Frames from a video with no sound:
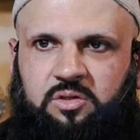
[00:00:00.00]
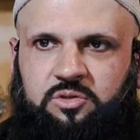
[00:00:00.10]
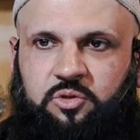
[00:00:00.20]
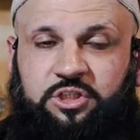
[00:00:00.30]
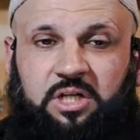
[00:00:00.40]

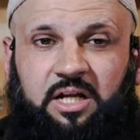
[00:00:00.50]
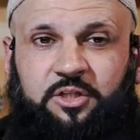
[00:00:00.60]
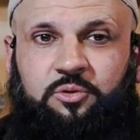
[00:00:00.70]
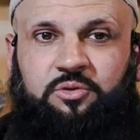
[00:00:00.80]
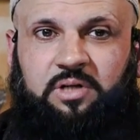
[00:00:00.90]
So inshallah
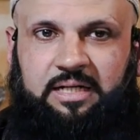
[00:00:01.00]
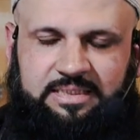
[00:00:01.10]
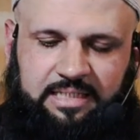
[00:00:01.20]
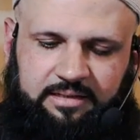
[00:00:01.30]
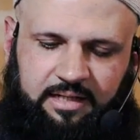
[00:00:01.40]
you
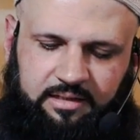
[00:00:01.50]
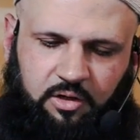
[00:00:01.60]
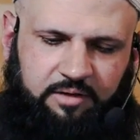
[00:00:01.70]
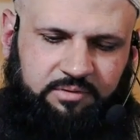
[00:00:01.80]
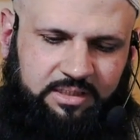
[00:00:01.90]
understand that. Now
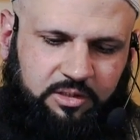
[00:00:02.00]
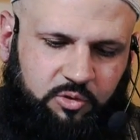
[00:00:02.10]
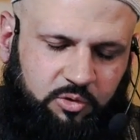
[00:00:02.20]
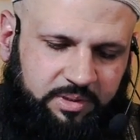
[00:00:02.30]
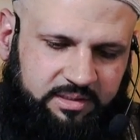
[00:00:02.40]
I will
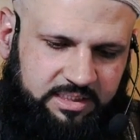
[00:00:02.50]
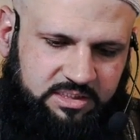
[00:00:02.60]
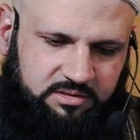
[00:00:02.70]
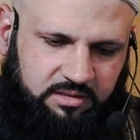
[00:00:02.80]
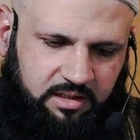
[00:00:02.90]
conclude with
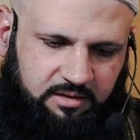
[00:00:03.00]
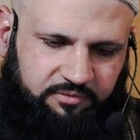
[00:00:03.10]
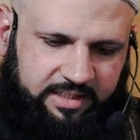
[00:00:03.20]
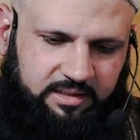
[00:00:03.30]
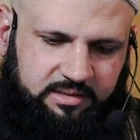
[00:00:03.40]
this uh,
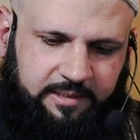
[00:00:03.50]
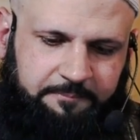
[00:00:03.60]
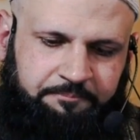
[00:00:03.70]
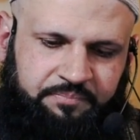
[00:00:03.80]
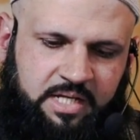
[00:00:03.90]
final
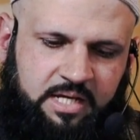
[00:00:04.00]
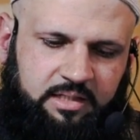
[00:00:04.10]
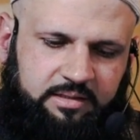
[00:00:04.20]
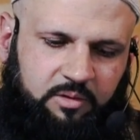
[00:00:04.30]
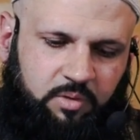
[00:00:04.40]
thing
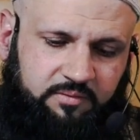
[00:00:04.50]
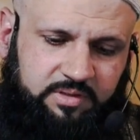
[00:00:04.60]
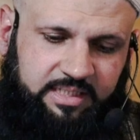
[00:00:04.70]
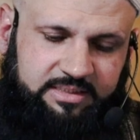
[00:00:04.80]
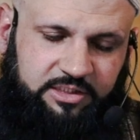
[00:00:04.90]
that one of
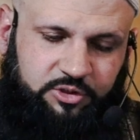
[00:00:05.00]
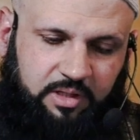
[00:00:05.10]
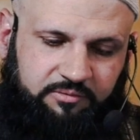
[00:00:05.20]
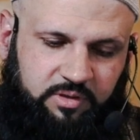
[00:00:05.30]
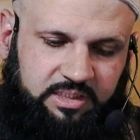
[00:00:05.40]
the things that you
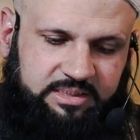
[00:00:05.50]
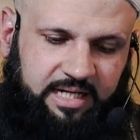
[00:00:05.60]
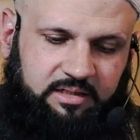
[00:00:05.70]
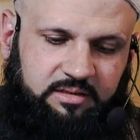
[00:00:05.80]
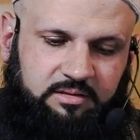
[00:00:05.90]
have to
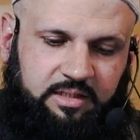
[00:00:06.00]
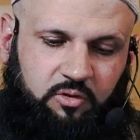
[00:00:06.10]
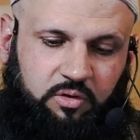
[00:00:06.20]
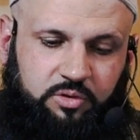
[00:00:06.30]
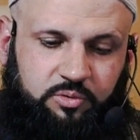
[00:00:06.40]
understand in
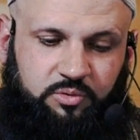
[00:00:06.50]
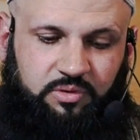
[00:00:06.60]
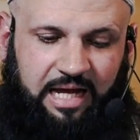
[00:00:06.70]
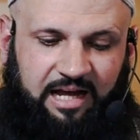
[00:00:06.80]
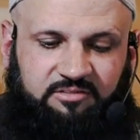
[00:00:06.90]
order to
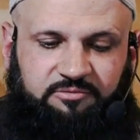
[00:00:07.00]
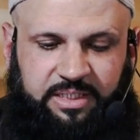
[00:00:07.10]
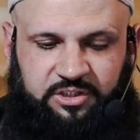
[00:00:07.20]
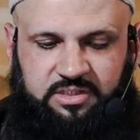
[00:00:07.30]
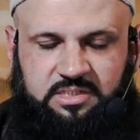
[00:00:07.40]
have
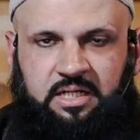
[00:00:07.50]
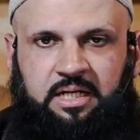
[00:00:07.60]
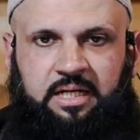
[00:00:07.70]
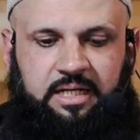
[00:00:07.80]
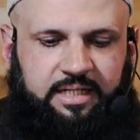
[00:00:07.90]
patience
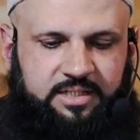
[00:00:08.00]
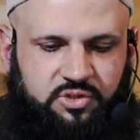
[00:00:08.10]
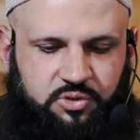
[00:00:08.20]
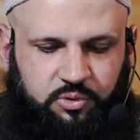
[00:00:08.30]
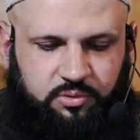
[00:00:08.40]

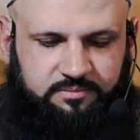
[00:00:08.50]
is to